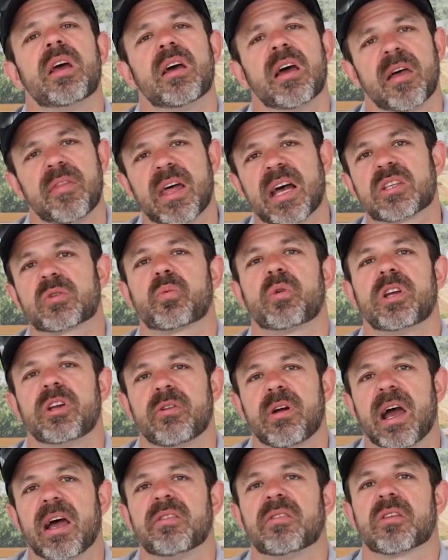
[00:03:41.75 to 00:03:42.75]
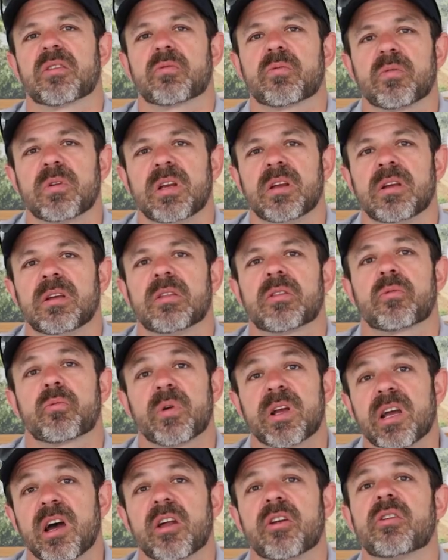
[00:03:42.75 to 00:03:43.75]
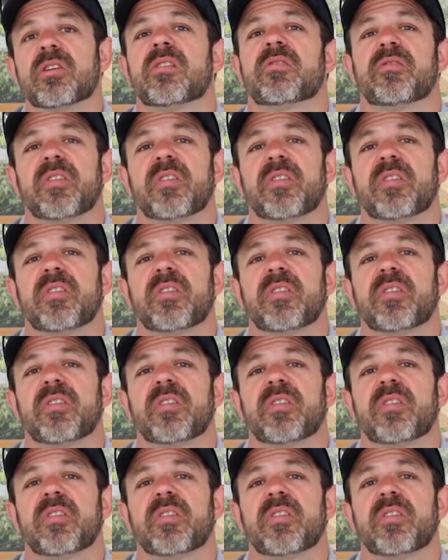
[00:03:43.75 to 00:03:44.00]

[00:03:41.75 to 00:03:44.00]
And that's where you're at in the $300,000 to